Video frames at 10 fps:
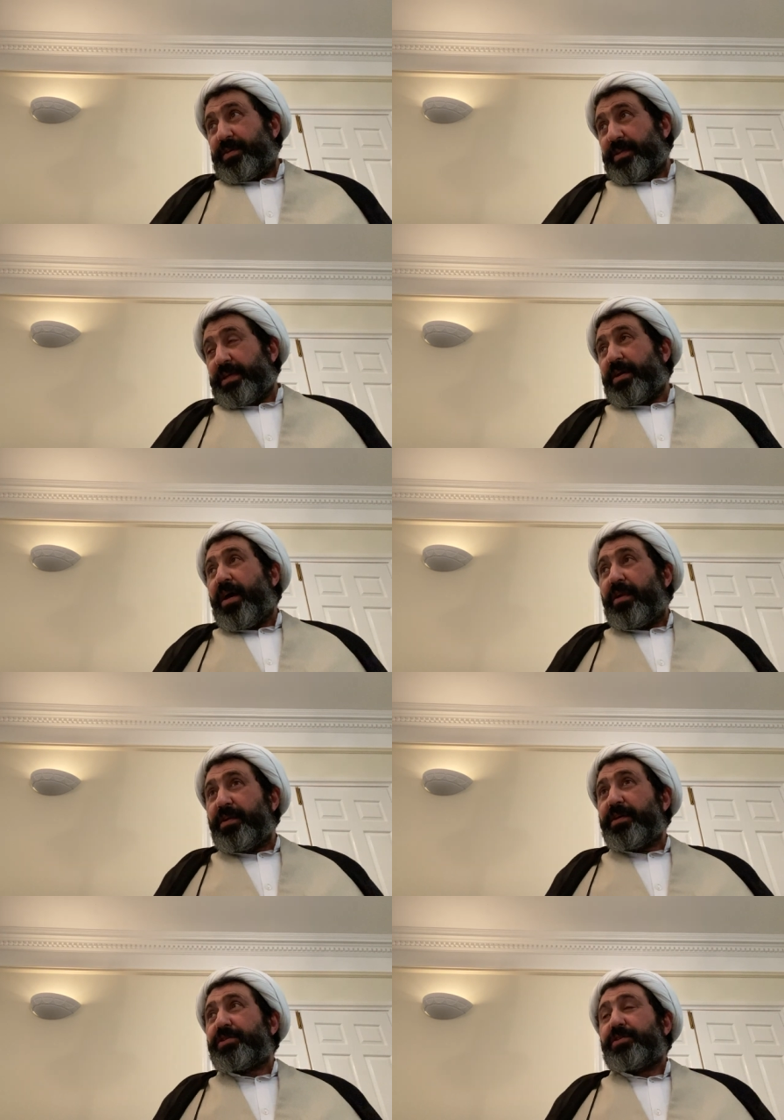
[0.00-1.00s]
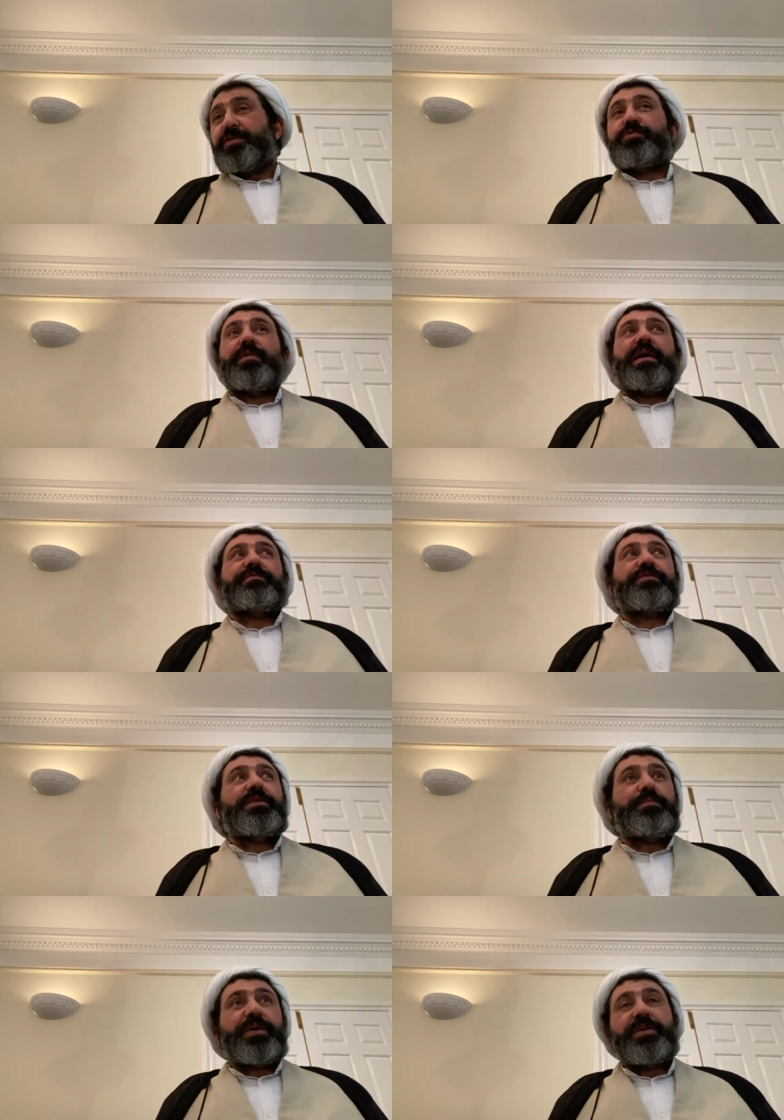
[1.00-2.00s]
that unless you have
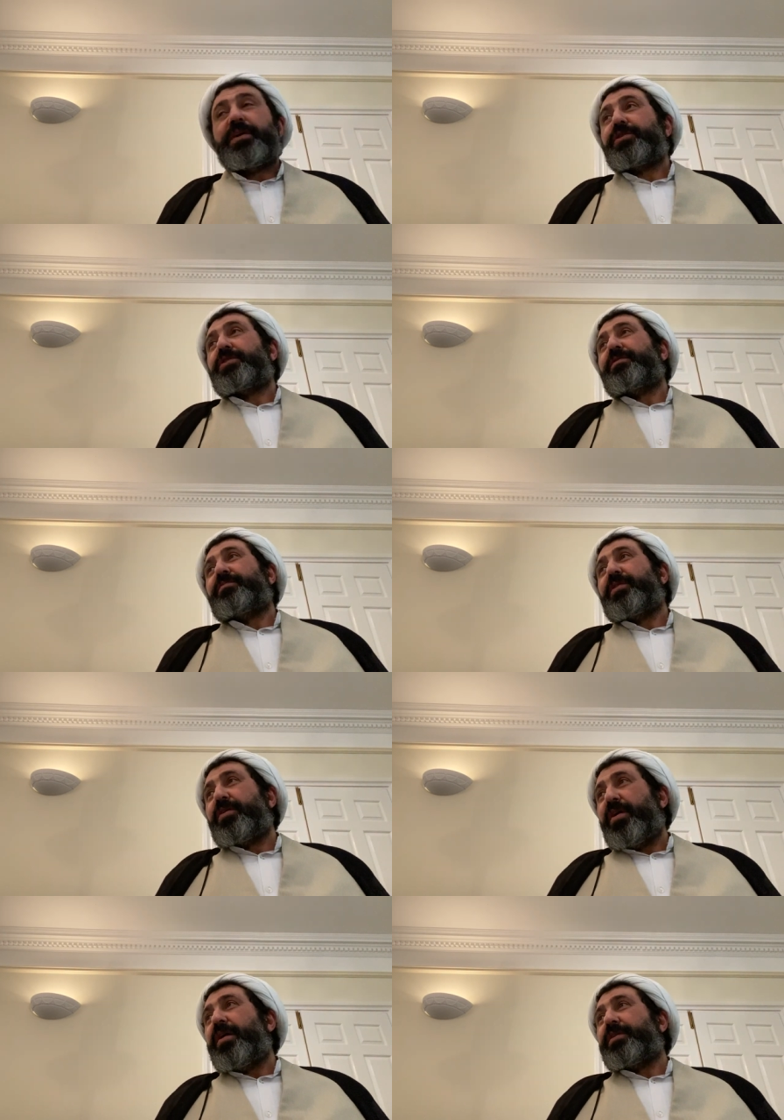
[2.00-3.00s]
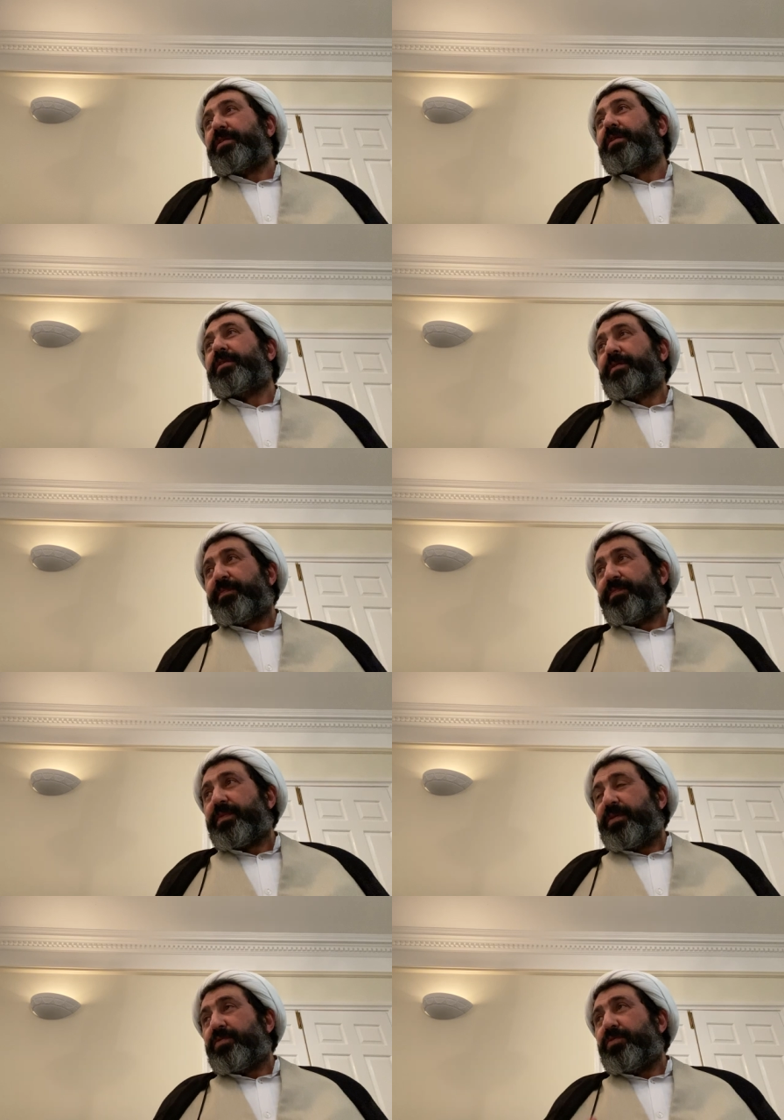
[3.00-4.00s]
deep connection with god
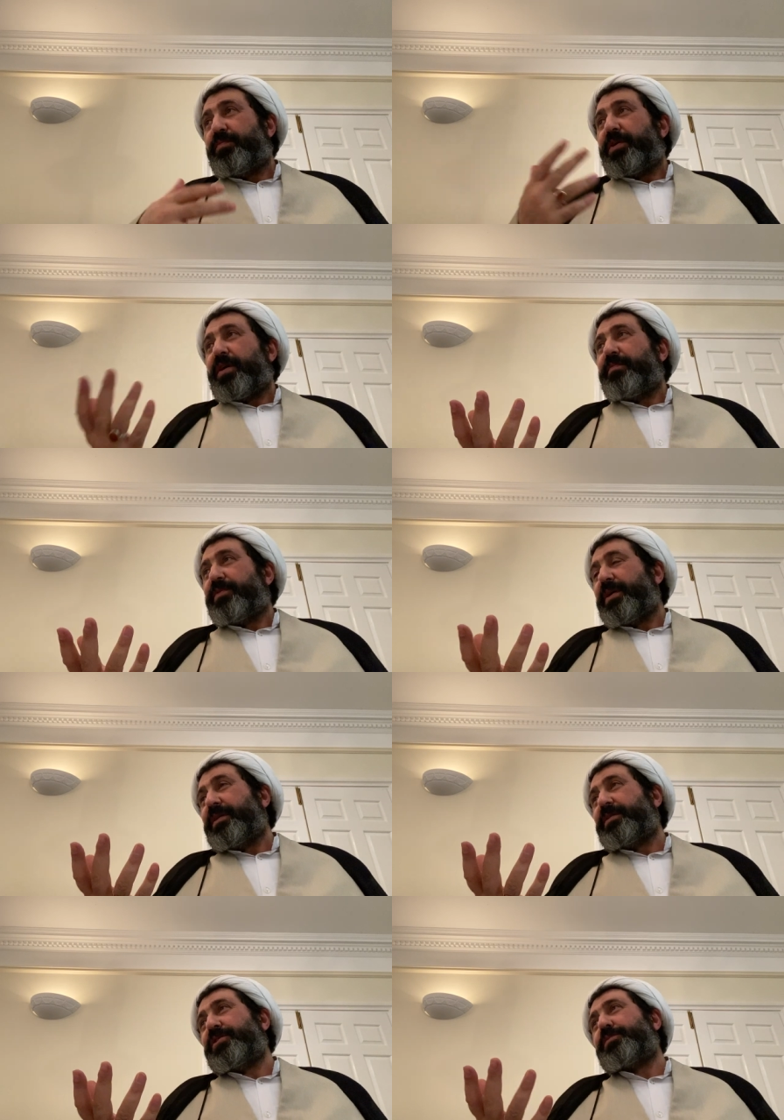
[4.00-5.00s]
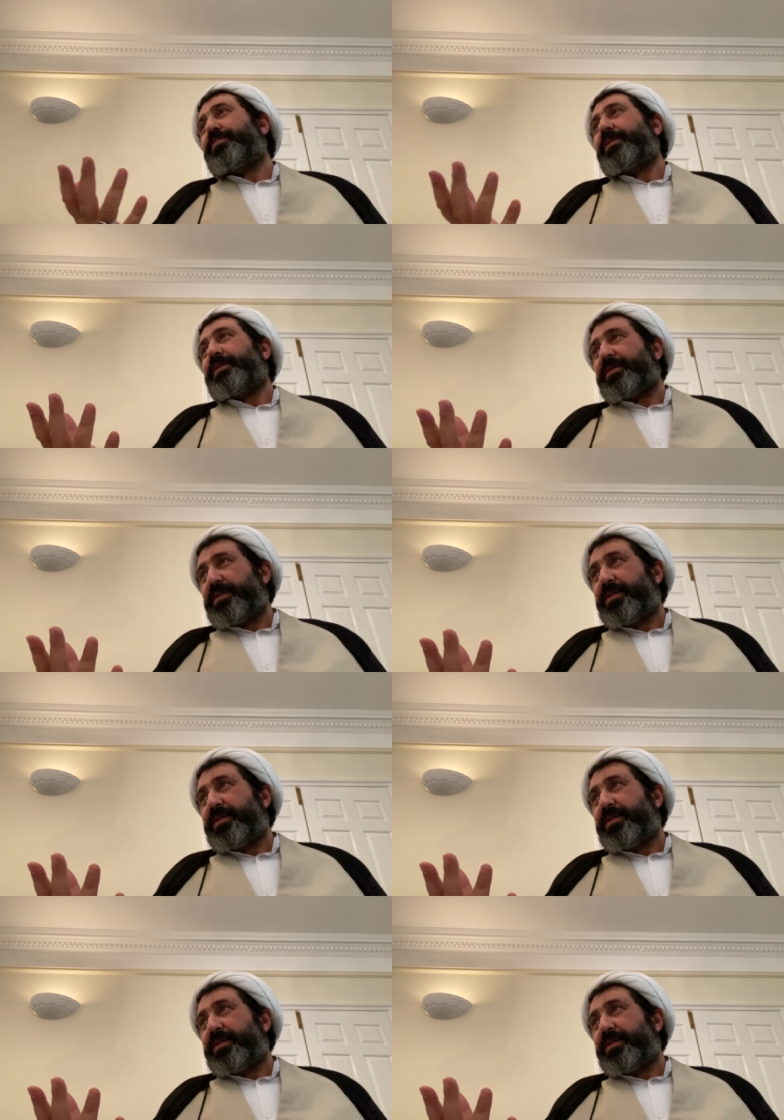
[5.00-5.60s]
you become really despaired